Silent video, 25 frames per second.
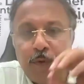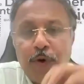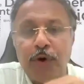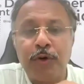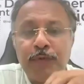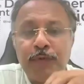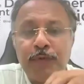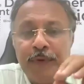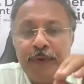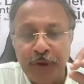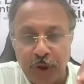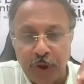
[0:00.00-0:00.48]

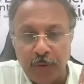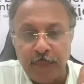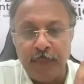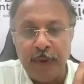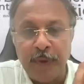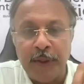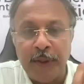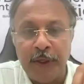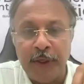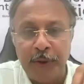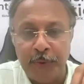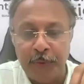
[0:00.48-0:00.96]
What we
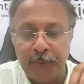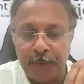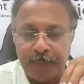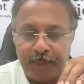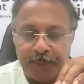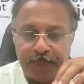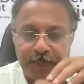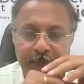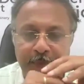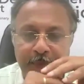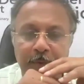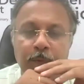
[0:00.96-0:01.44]
normally
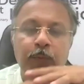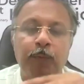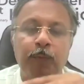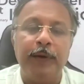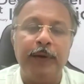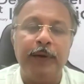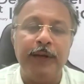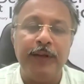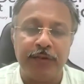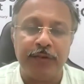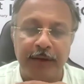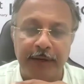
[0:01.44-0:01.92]
do,
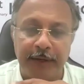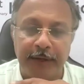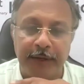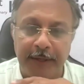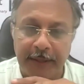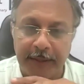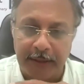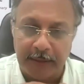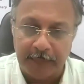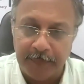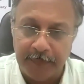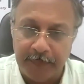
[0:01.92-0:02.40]
we
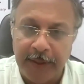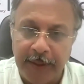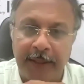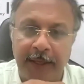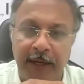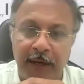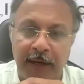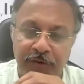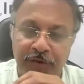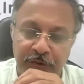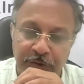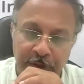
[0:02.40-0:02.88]
send a
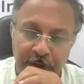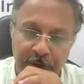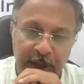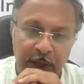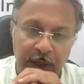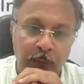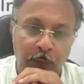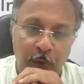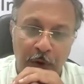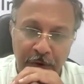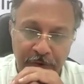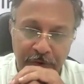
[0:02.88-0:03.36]
communication
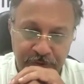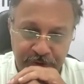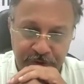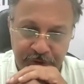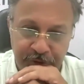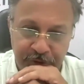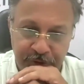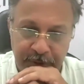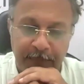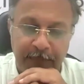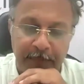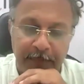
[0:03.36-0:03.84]
on a
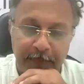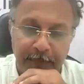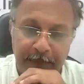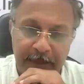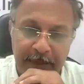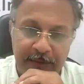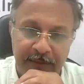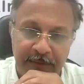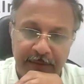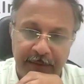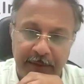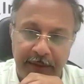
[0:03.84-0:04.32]
WhatsApp
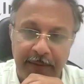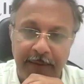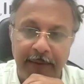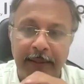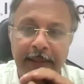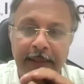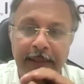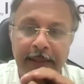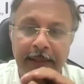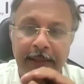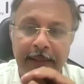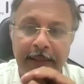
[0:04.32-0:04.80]
by
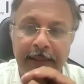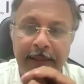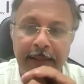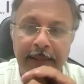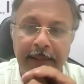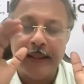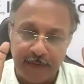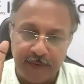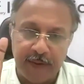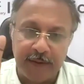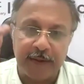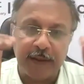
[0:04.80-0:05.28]
saying,
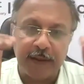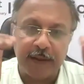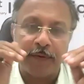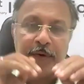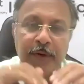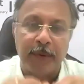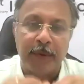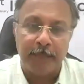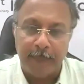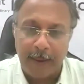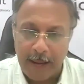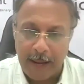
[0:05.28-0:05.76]

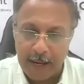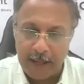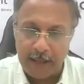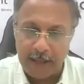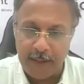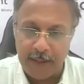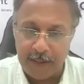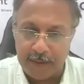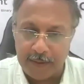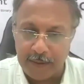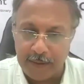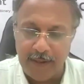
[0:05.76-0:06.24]
this is our
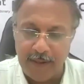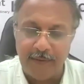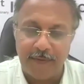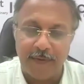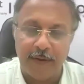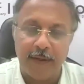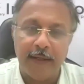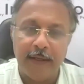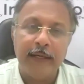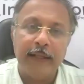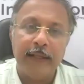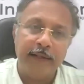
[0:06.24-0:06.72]
bank
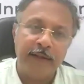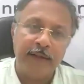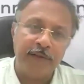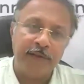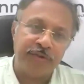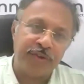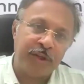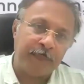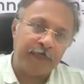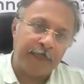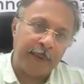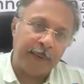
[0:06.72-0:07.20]
details.
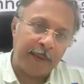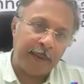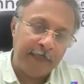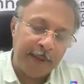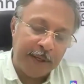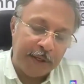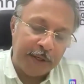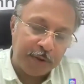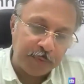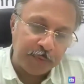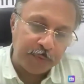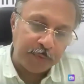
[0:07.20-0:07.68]
This is the
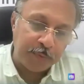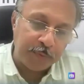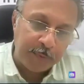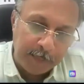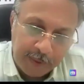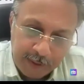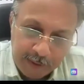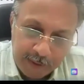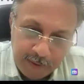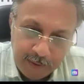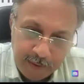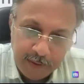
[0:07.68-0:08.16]
payment to
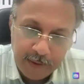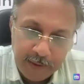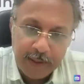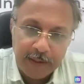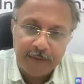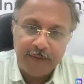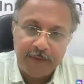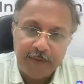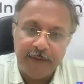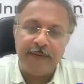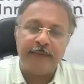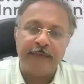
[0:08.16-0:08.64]
be
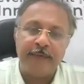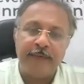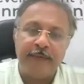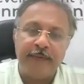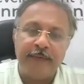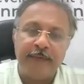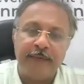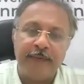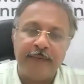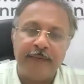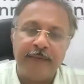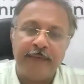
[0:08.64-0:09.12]
made. This
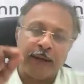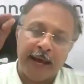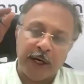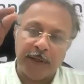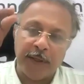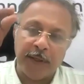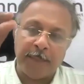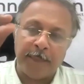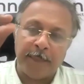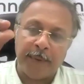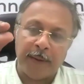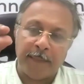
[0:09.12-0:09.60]
is
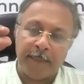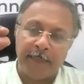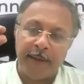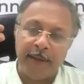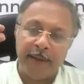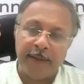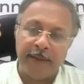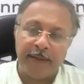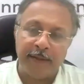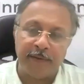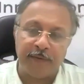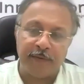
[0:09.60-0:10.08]
our
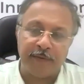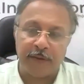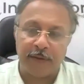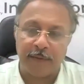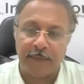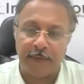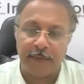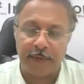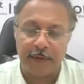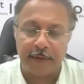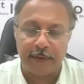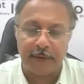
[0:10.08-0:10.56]
annual
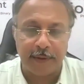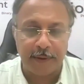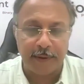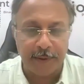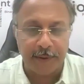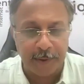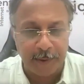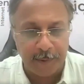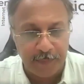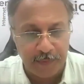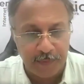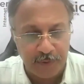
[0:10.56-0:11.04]
payment. This is
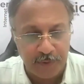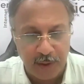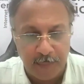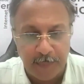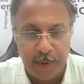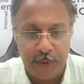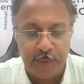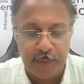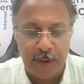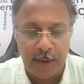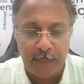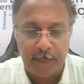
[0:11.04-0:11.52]
our
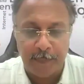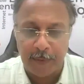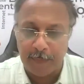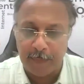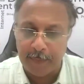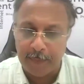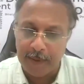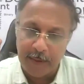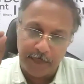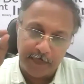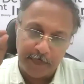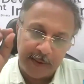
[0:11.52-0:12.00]

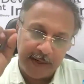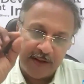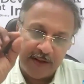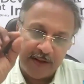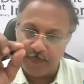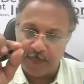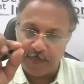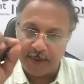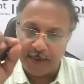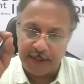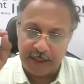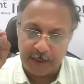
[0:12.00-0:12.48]
semi-annual
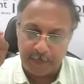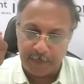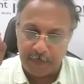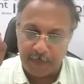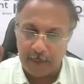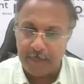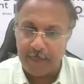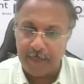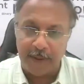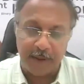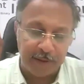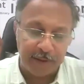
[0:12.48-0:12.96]
payment. Please
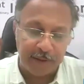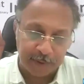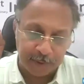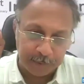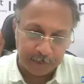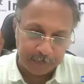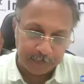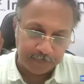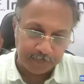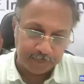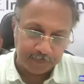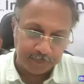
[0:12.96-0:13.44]
make the
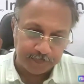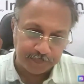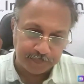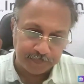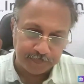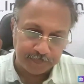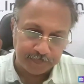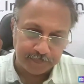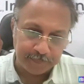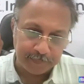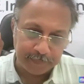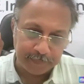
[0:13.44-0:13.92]
payment here.